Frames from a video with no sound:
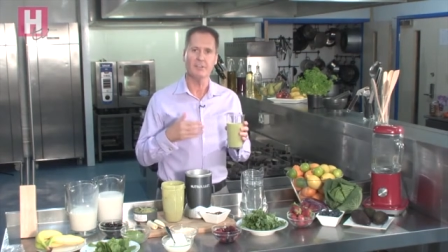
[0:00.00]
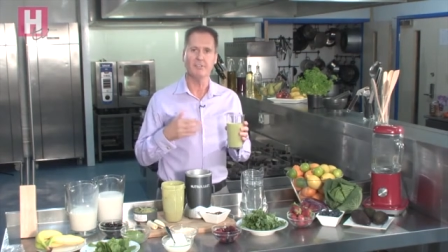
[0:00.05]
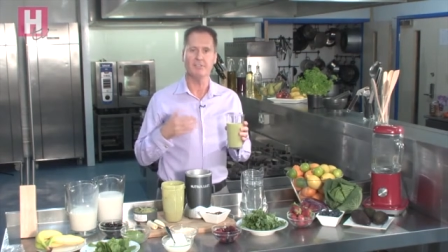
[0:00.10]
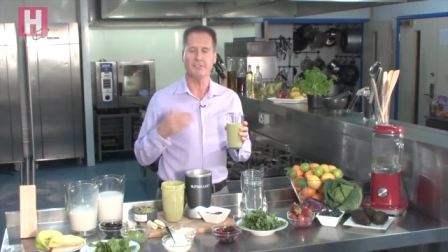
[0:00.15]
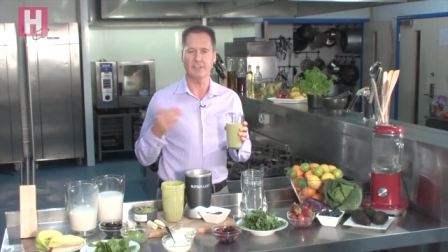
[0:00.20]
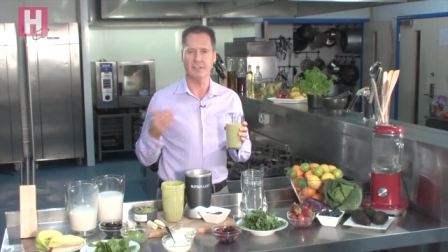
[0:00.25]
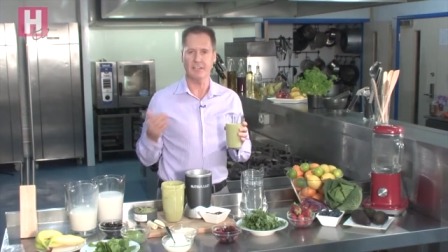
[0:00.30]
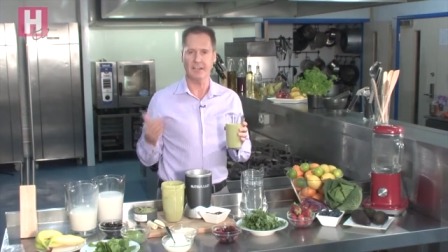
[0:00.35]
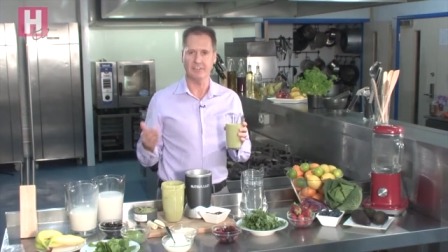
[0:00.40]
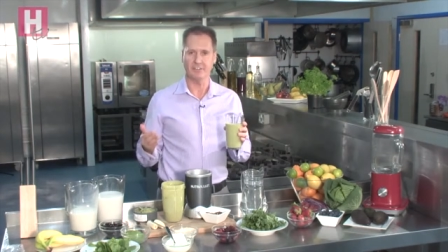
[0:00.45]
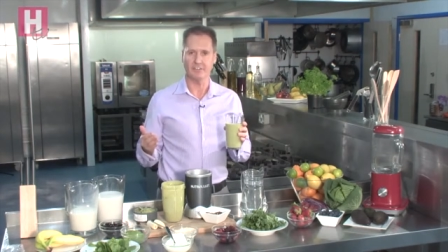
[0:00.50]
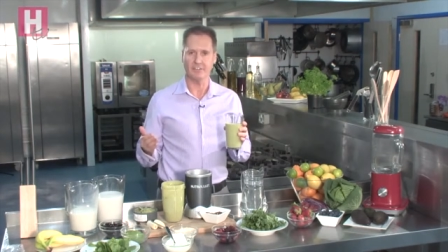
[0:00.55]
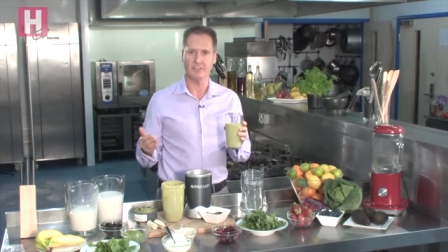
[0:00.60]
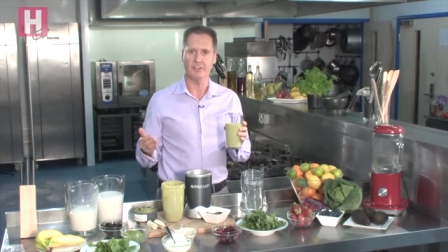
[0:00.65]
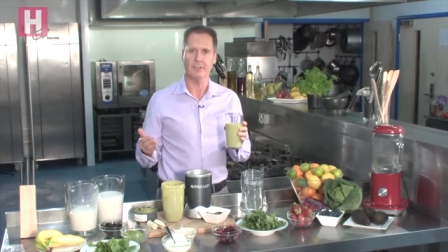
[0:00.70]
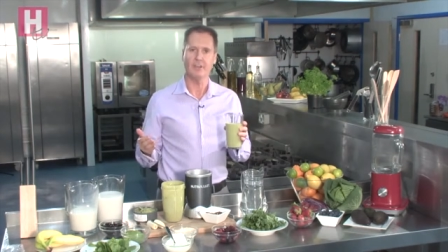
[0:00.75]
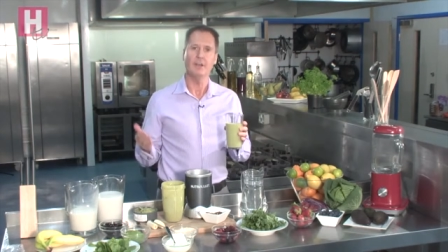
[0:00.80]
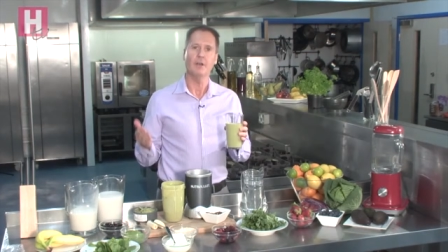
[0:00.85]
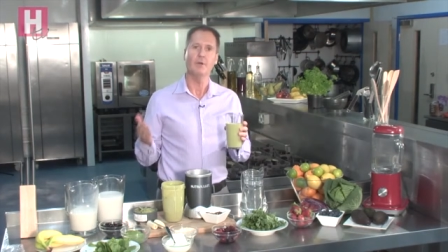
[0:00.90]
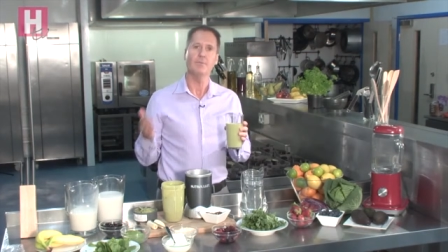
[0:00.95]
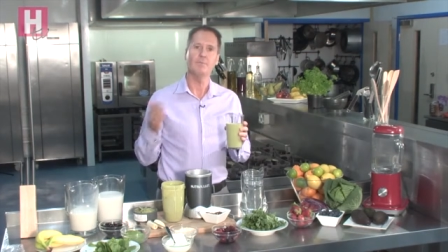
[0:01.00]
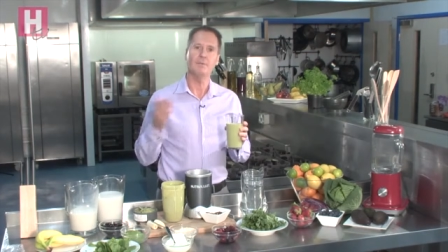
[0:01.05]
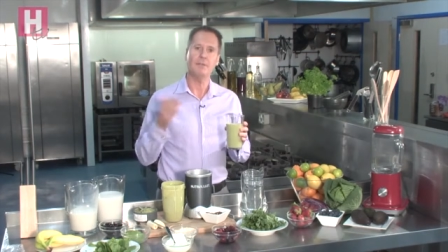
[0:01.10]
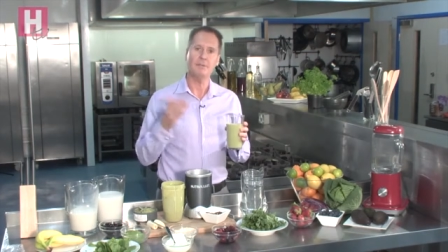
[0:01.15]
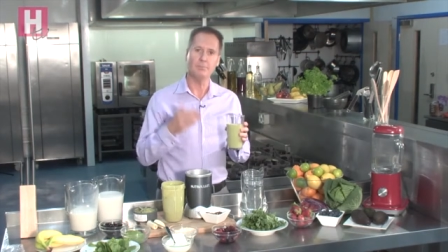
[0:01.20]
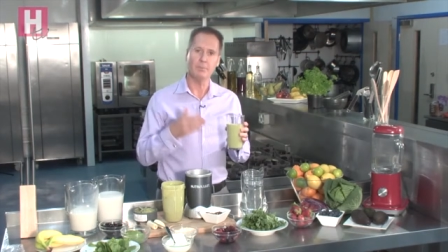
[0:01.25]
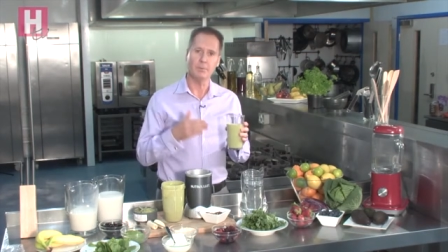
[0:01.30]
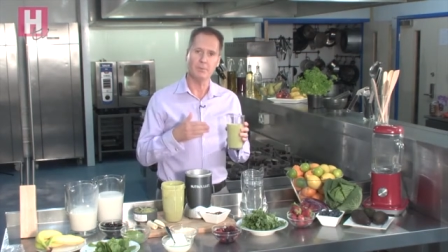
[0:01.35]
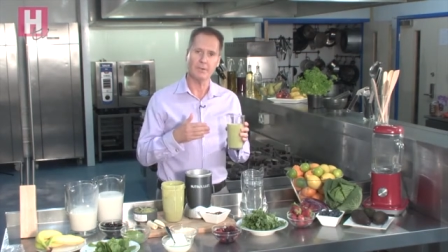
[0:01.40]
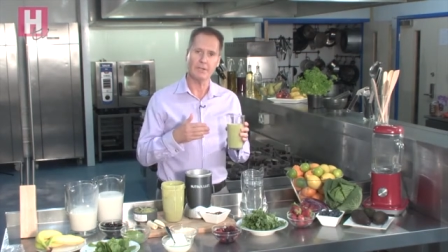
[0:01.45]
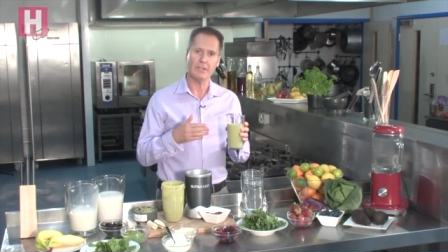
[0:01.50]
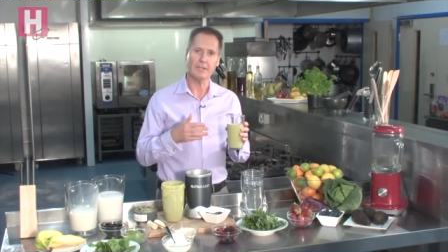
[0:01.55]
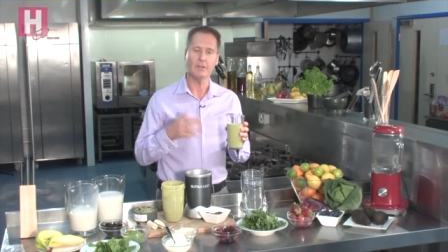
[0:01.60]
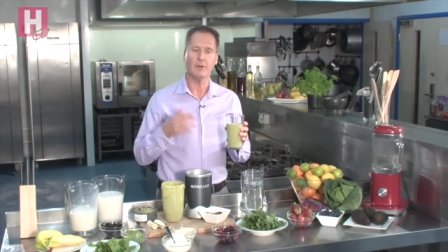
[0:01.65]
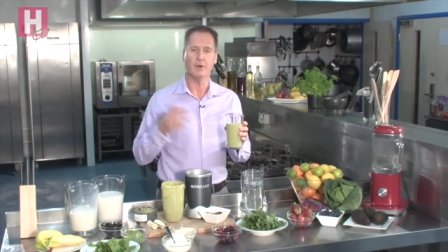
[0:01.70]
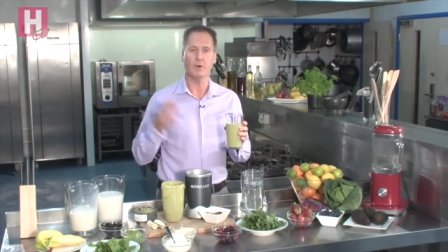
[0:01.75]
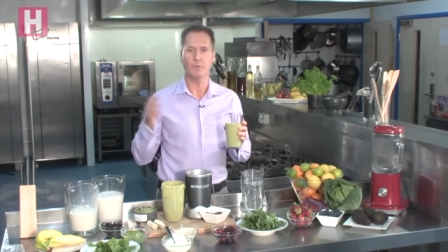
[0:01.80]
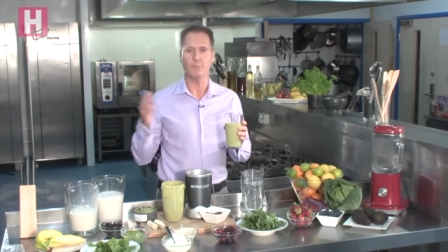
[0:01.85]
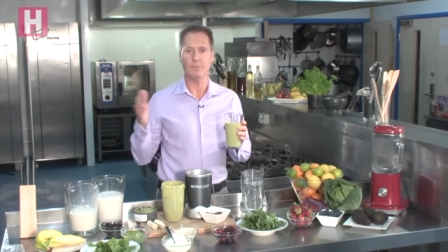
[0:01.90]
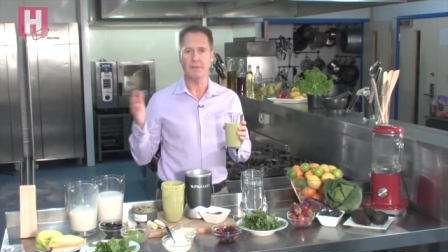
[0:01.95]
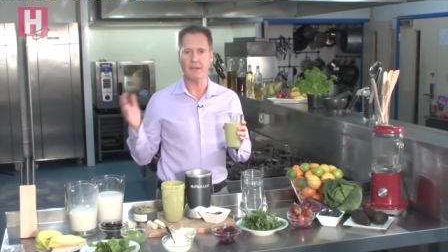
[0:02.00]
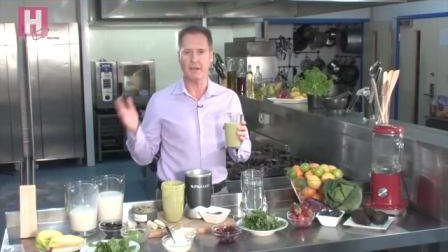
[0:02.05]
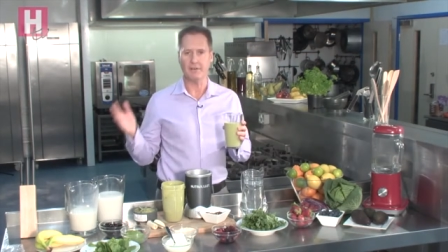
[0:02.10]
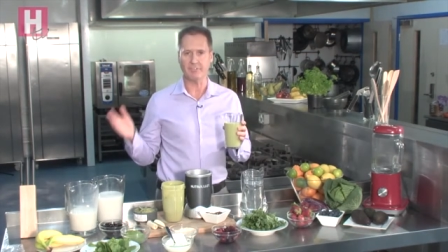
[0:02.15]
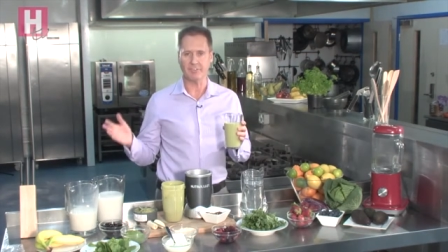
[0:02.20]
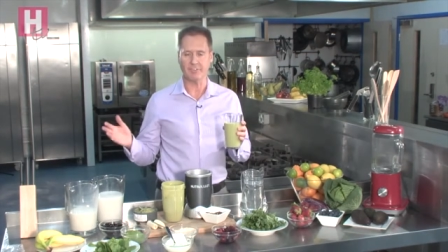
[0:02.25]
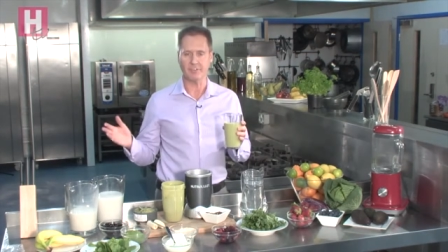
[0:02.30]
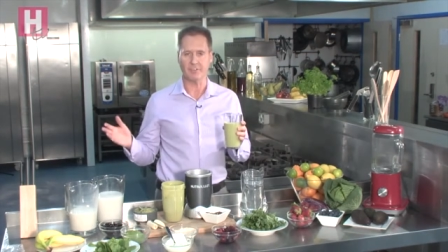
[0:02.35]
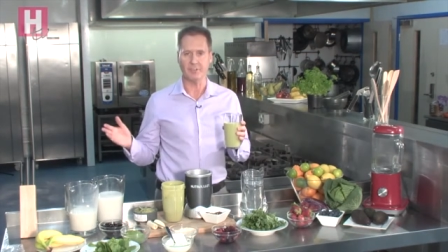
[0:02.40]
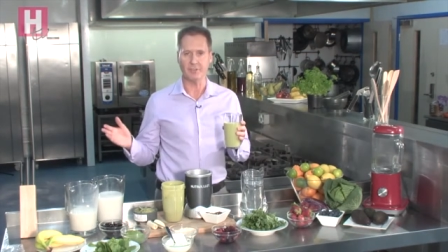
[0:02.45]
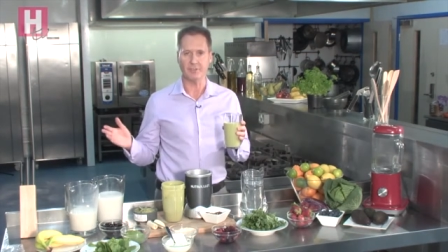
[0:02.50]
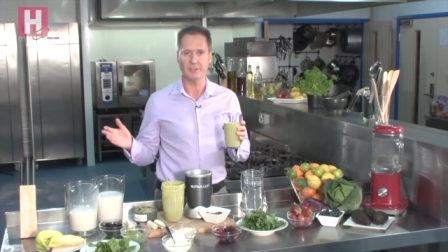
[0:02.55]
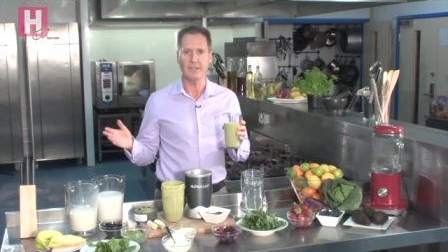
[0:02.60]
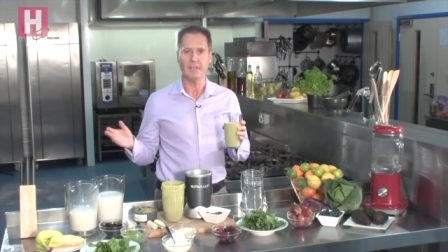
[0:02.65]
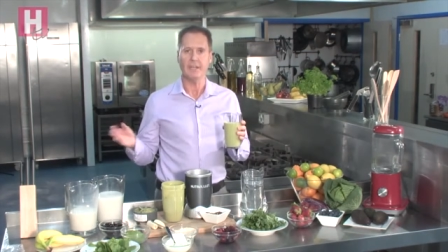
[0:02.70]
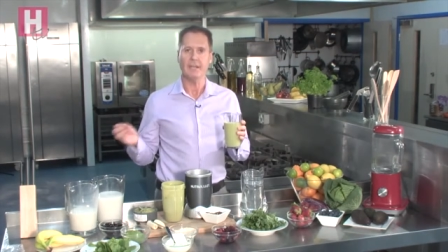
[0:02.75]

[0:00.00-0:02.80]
for lunch, mid-morning or mid-afternoon.